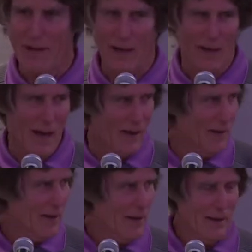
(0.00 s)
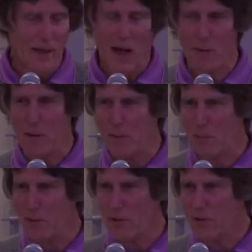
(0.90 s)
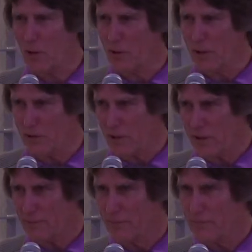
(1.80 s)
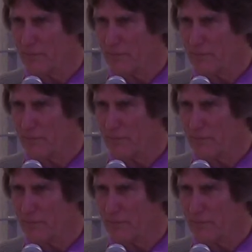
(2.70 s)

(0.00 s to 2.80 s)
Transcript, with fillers: Okay, now, how many people here know Lindsay?